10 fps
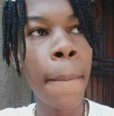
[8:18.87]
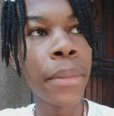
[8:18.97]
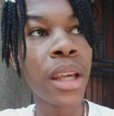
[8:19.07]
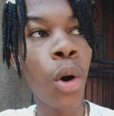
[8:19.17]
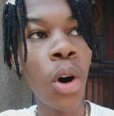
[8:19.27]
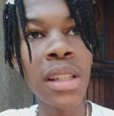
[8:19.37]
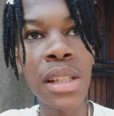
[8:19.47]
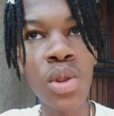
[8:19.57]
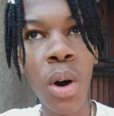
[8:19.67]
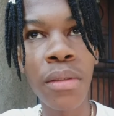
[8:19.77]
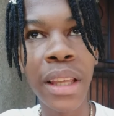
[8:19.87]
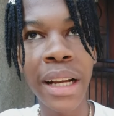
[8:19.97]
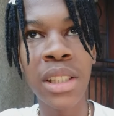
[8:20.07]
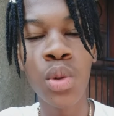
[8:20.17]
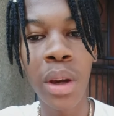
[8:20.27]
the causes of the
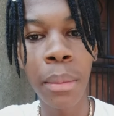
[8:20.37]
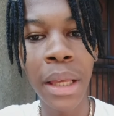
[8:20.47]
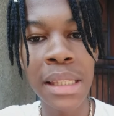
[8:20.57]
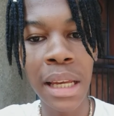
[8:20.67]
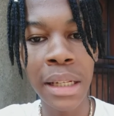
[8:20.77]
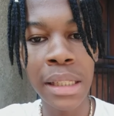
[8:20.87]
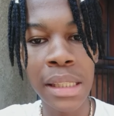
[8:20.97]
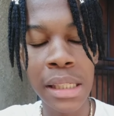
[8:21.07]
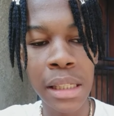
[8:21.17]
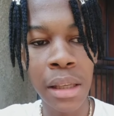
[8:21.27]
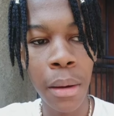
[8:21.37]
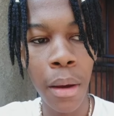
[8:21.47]
rich quick mentality,